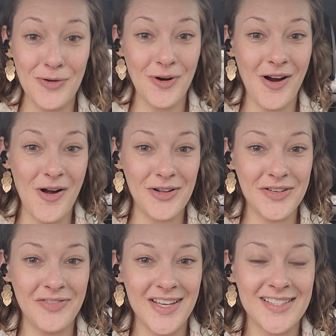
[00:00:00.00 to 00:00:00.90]
or all
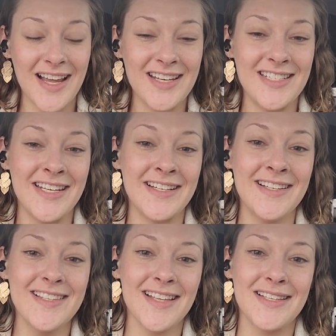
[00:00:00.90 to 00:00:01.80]
of these
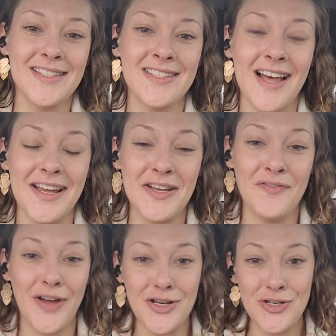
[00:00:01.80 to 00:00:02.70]
ideas as I
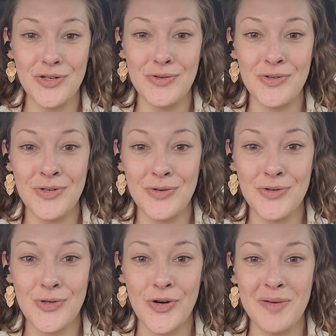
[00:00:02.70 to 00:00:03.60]
invite you to
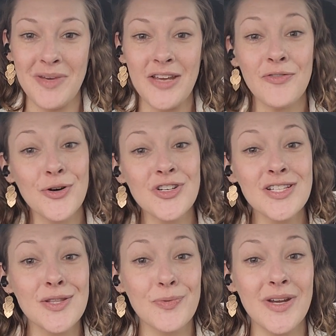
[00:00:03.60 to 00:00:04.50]
join me for
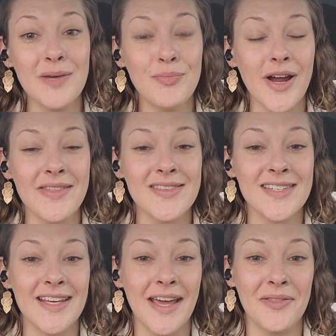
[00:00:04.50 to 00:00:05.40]
just 3 breaths
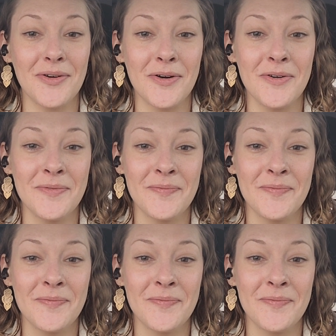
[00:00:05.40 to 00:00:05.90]
together.